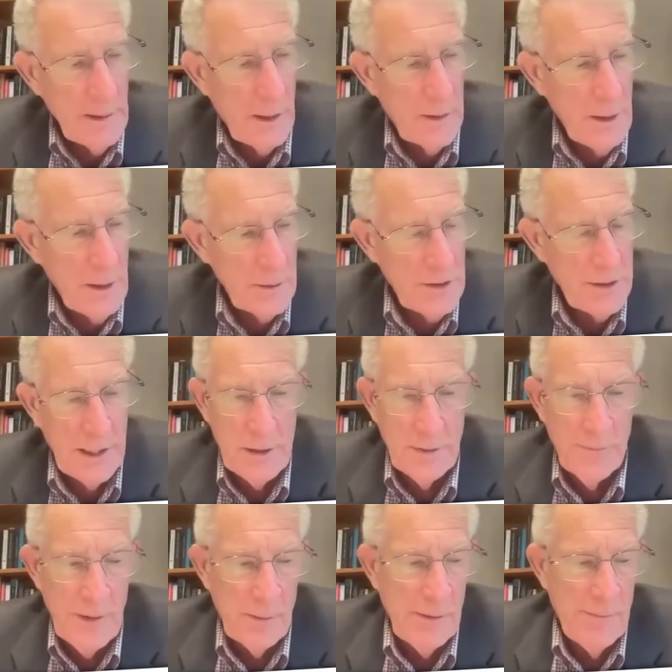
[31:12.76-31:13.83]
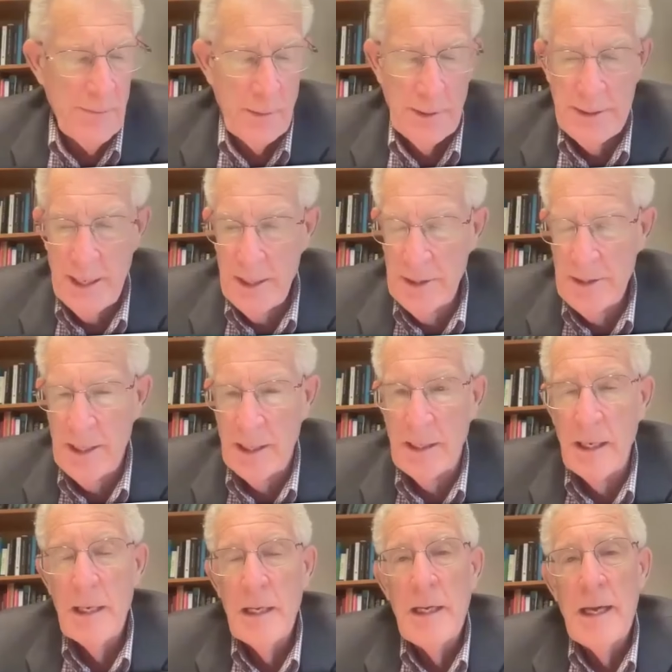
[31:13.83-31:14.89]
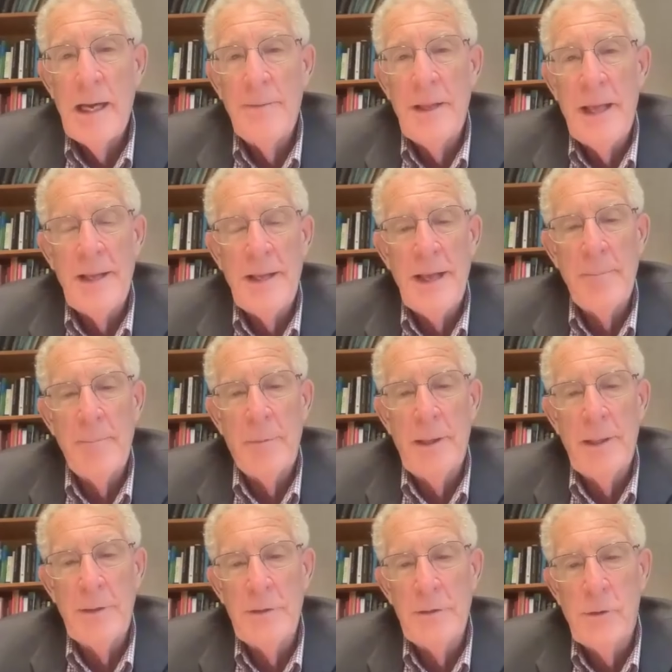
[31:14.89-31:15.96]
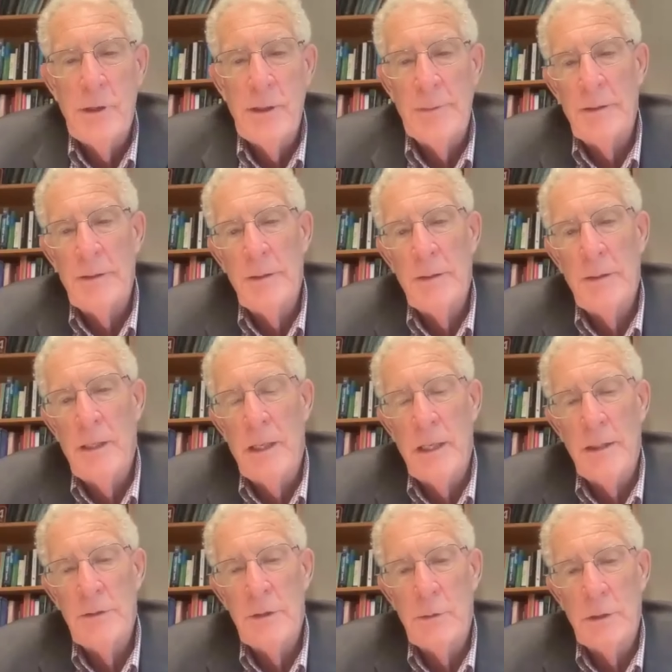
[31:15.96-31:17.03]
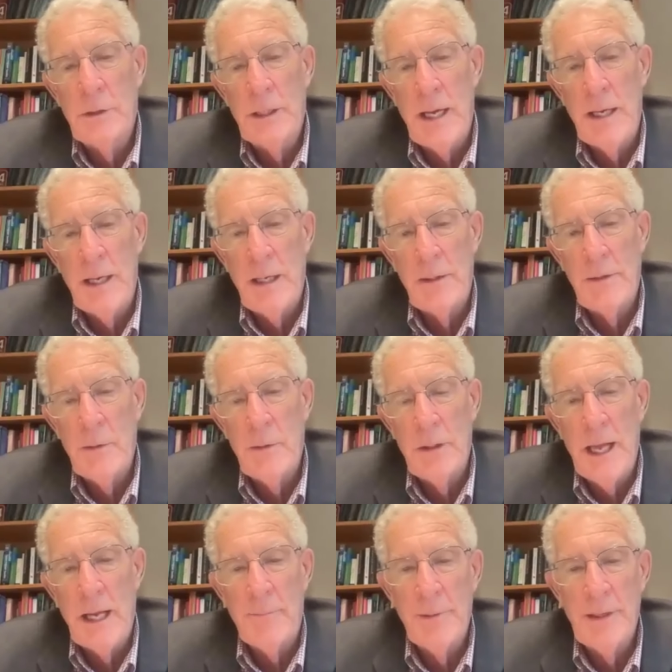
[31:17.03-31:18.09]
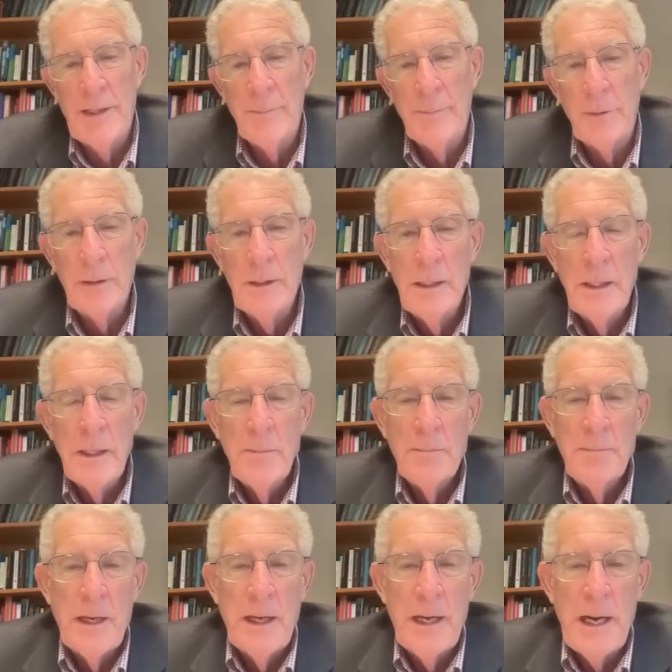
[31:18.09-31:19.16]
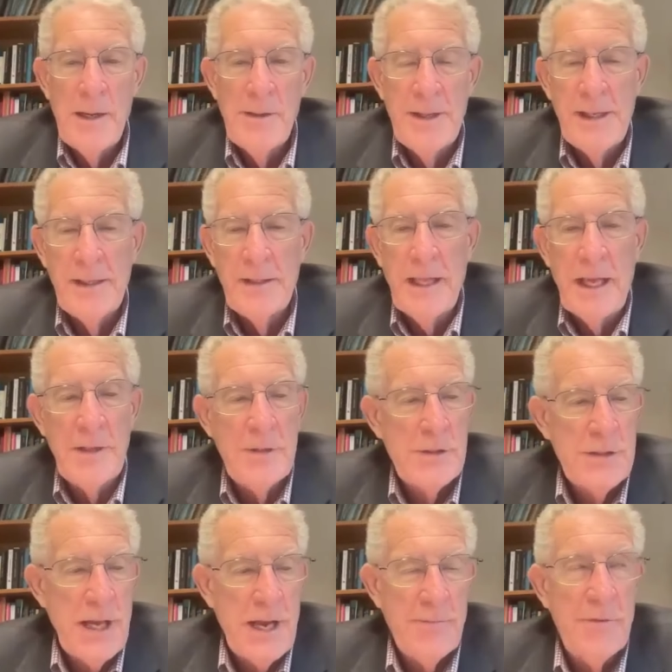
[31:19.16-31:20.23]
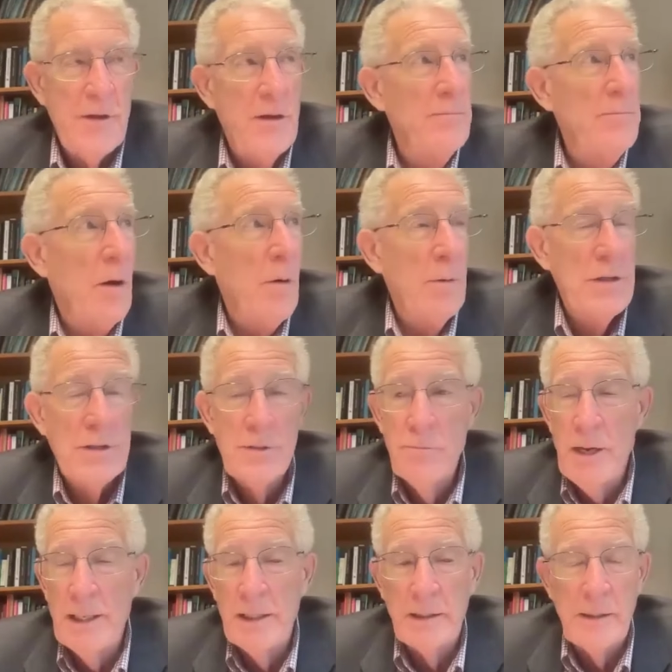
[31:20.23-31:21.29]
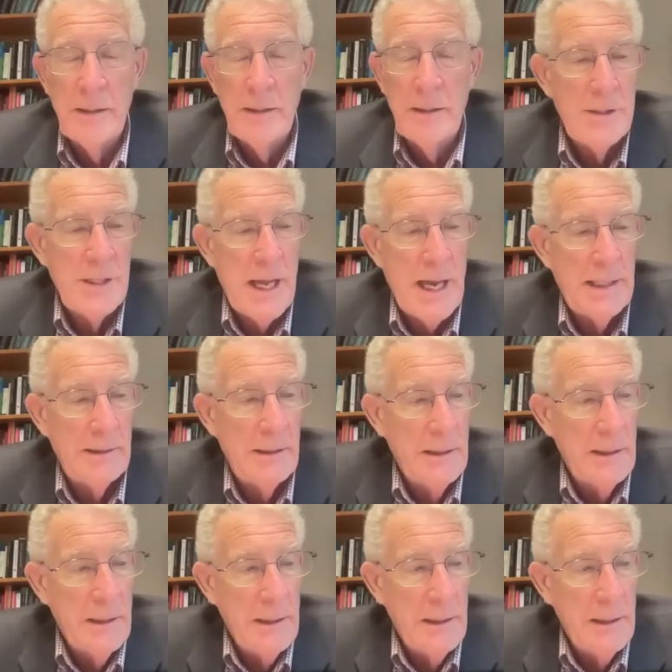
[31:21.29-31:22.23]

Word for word: those things are very, very tasty, and they can bring enjoyment to a lot of people. I think they just have to always recognize that